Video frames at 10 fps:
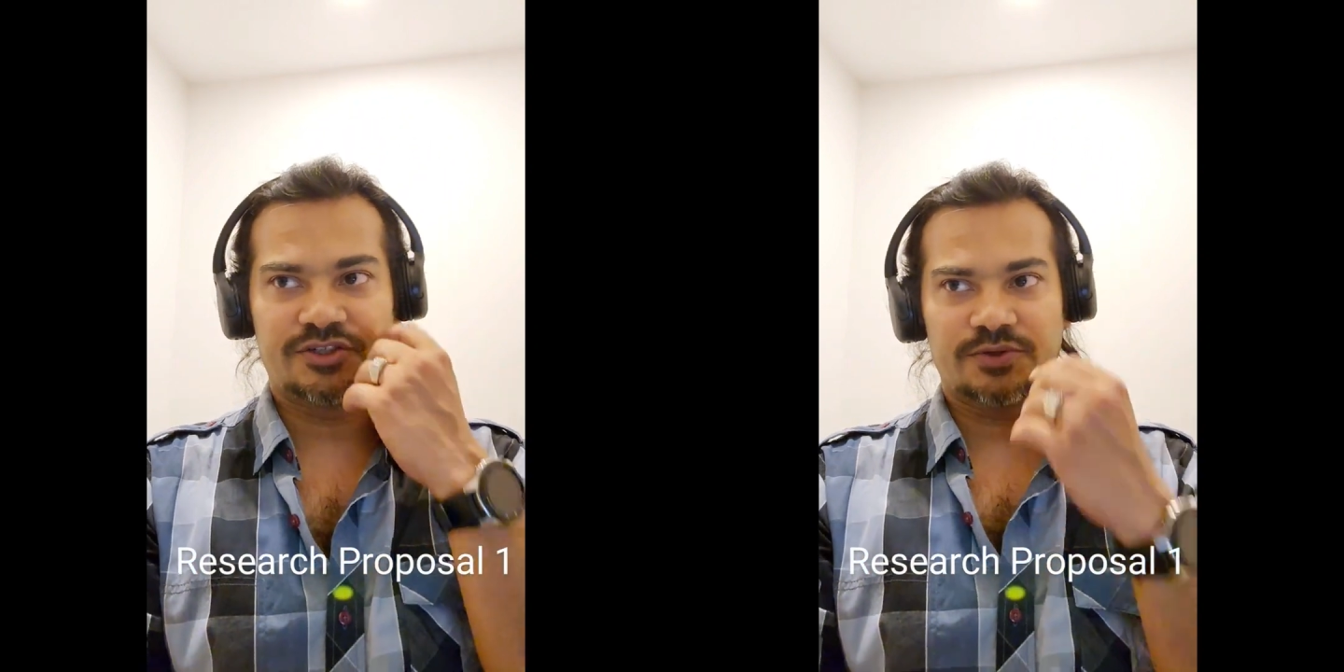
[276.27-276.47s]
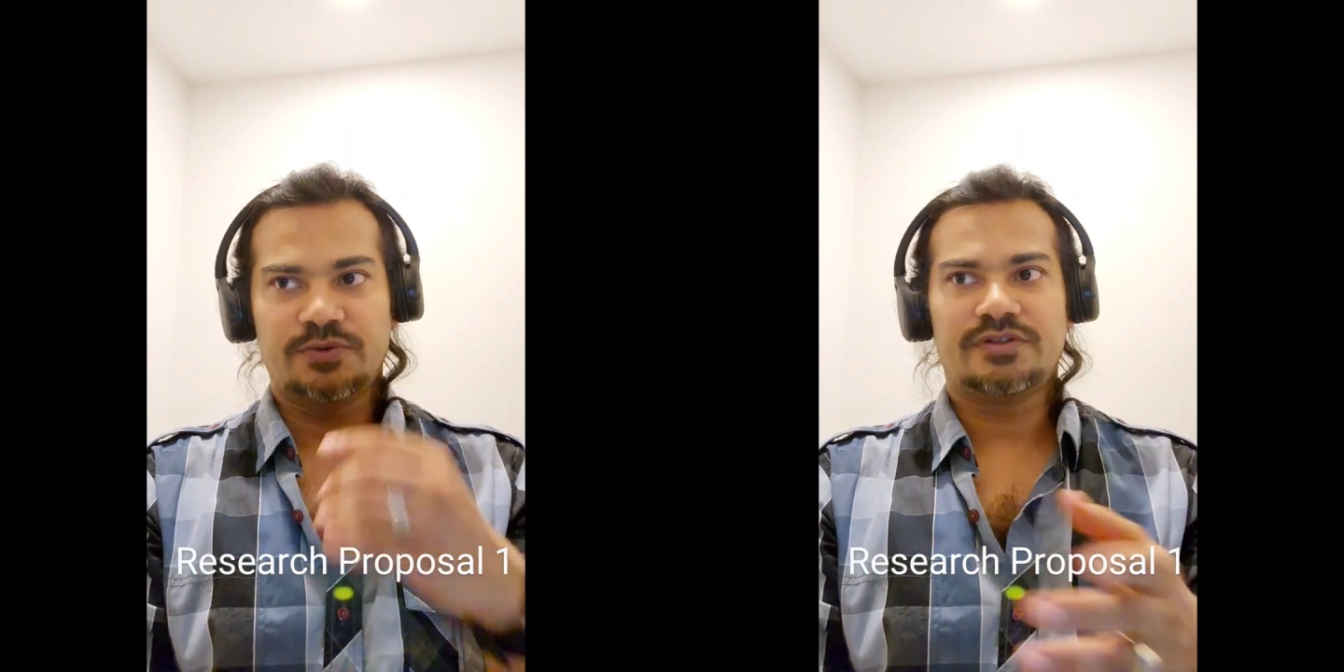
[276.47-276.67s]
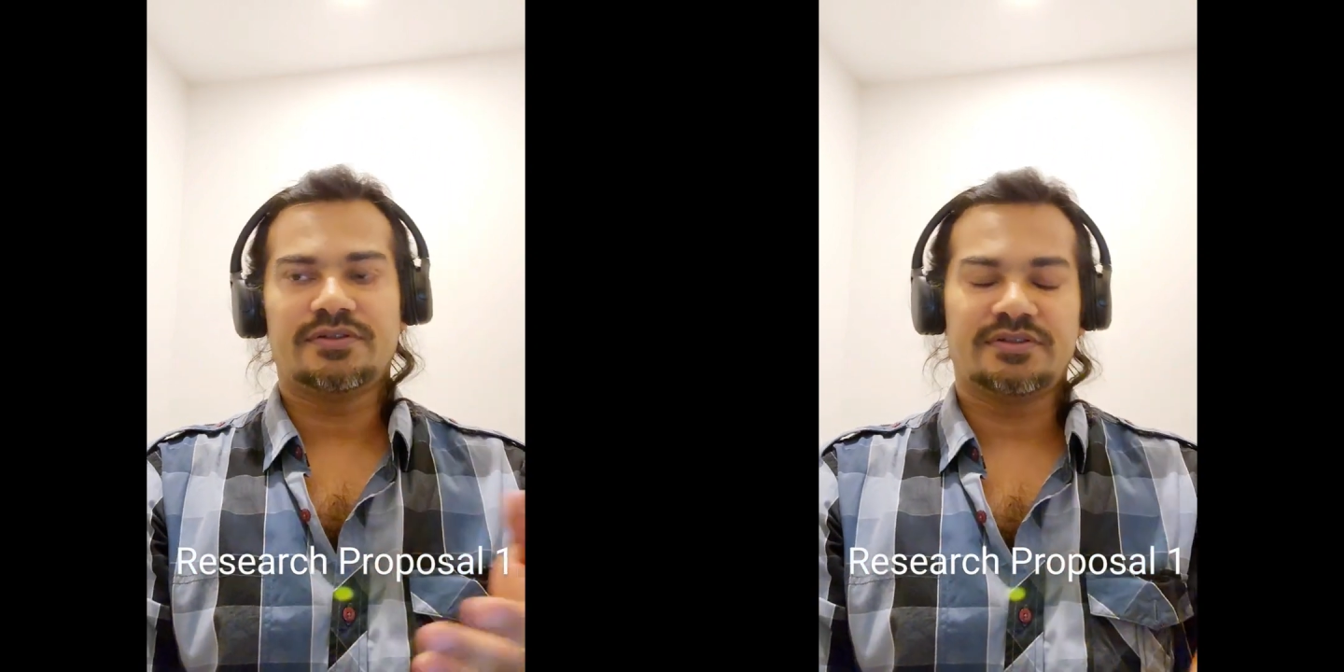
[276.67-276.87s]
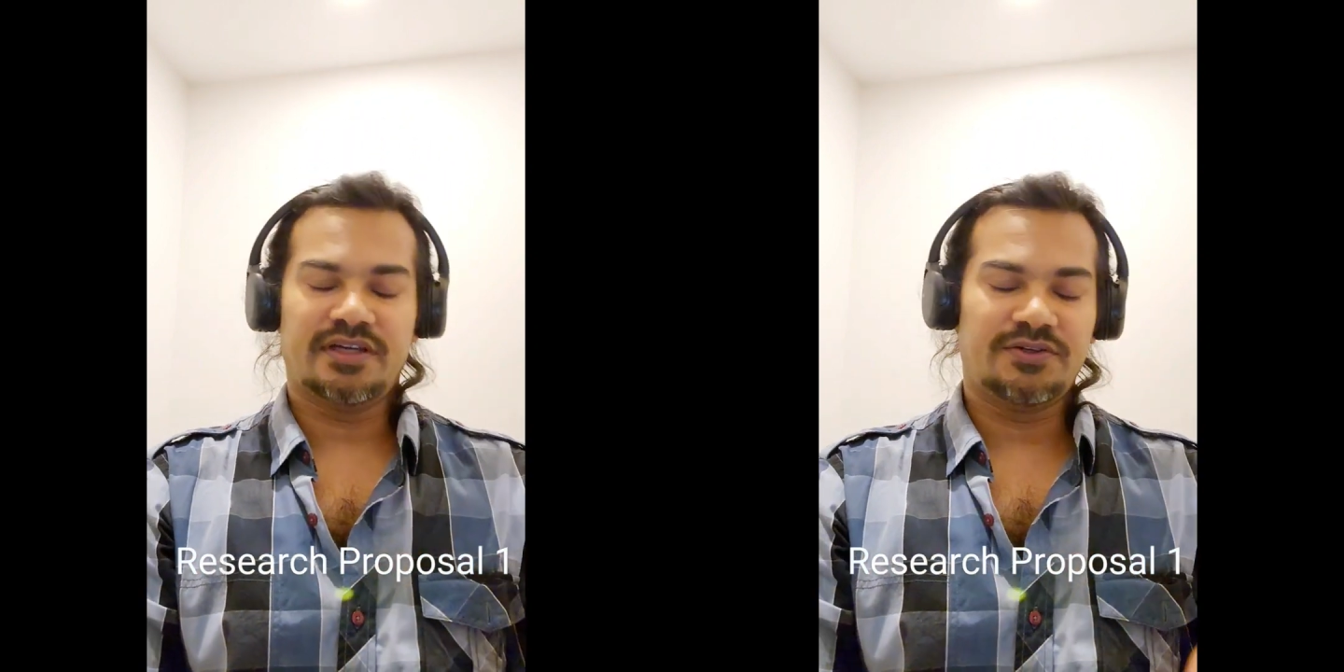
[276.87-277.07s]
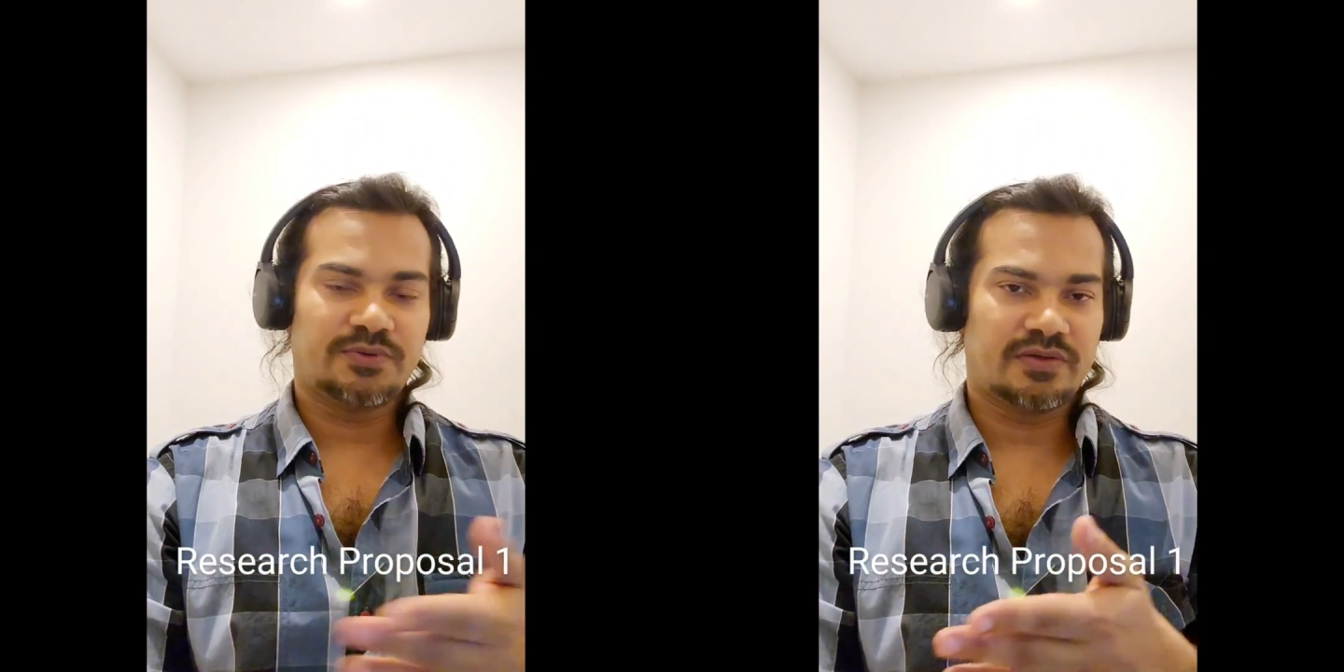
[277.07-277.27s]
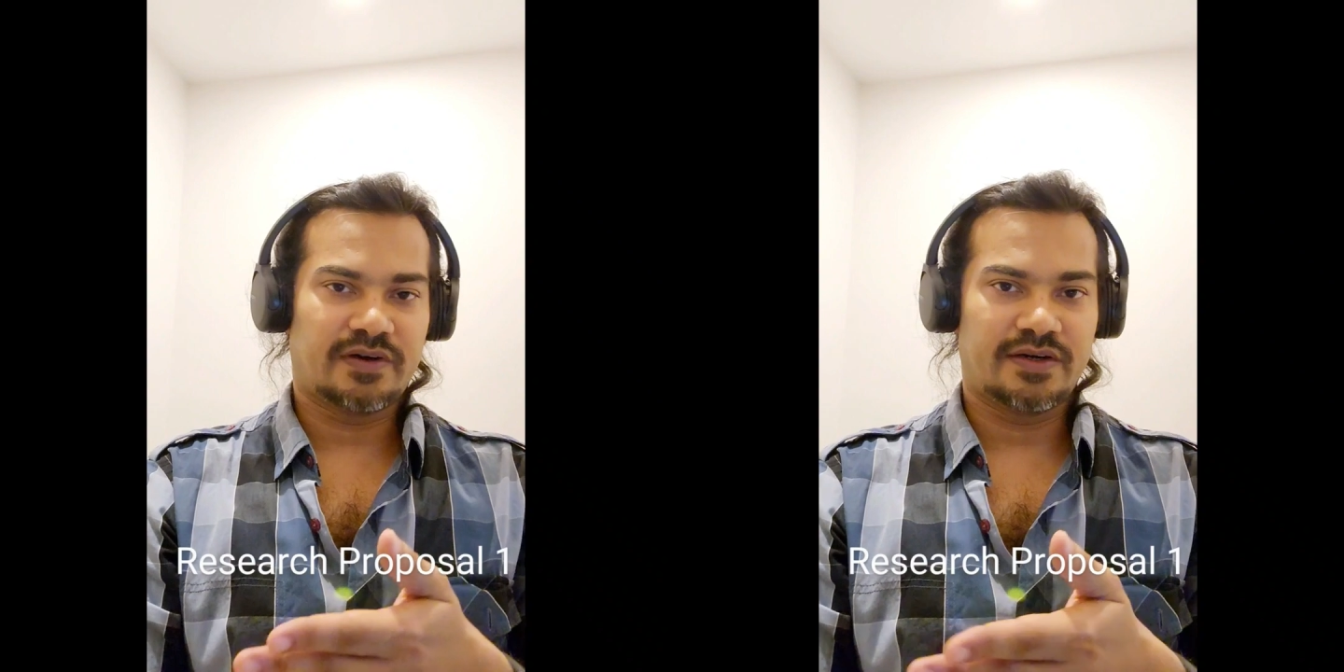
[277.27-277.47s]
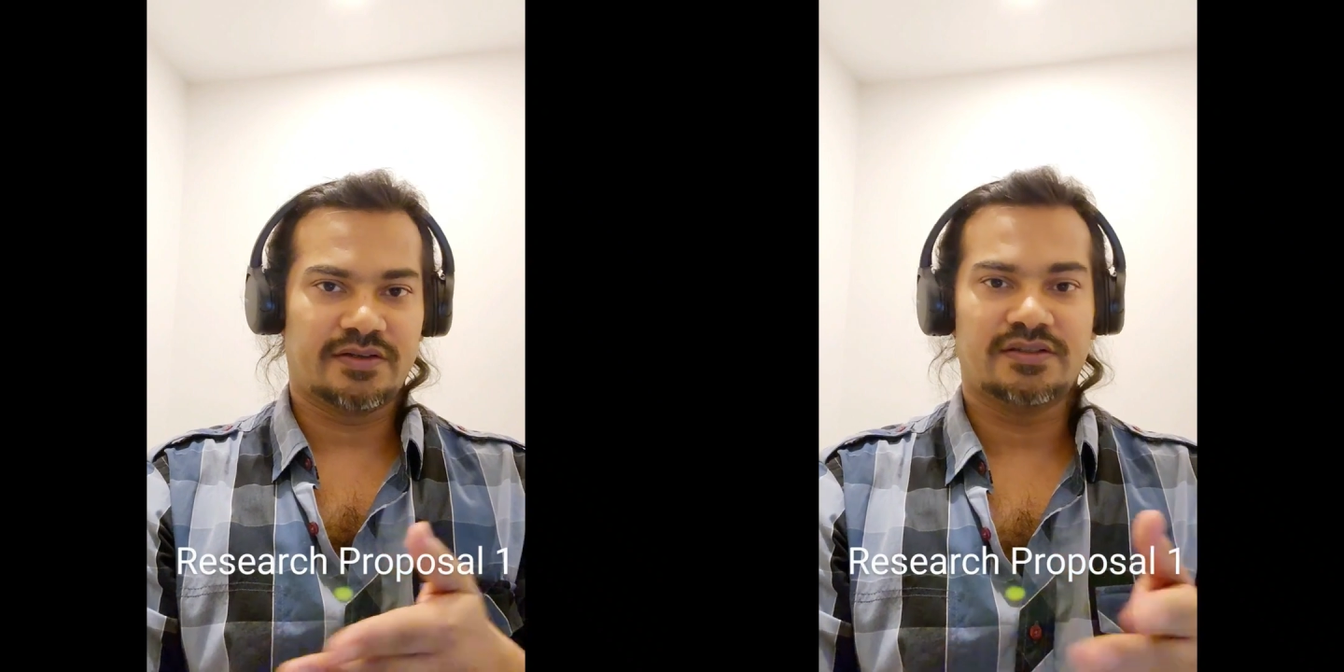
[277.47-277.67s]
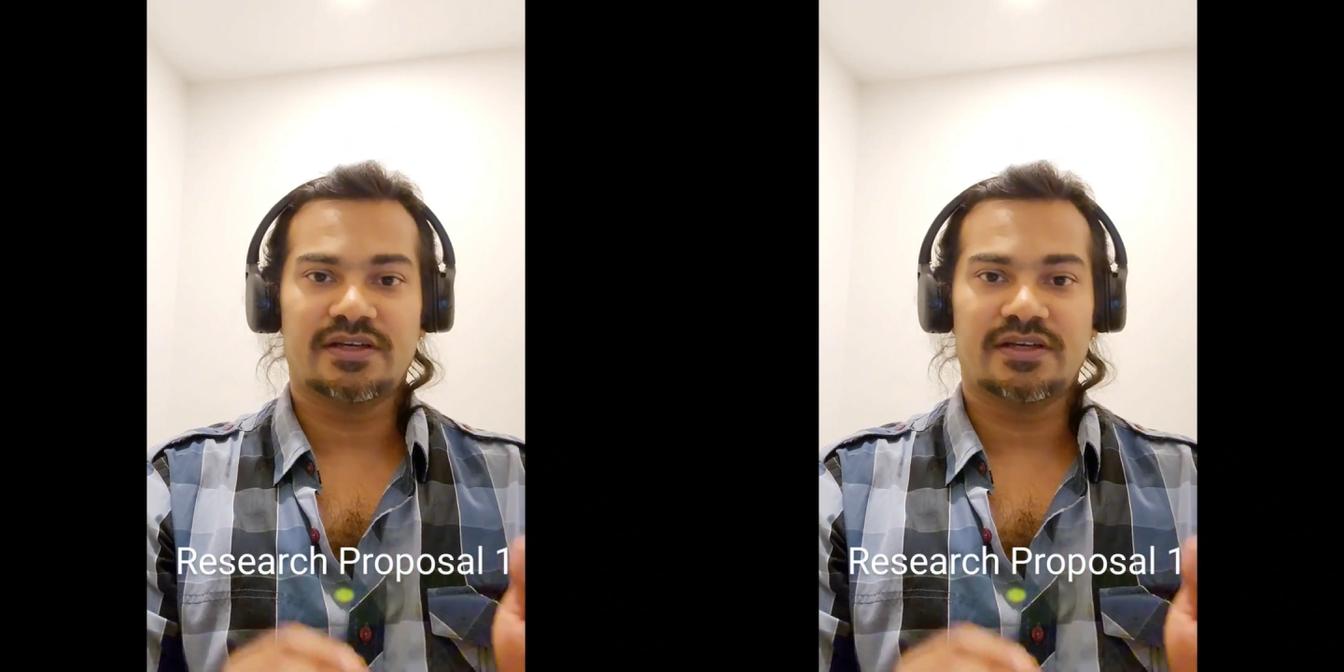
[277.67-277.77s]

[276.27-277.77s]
chose 10 to 12 articles.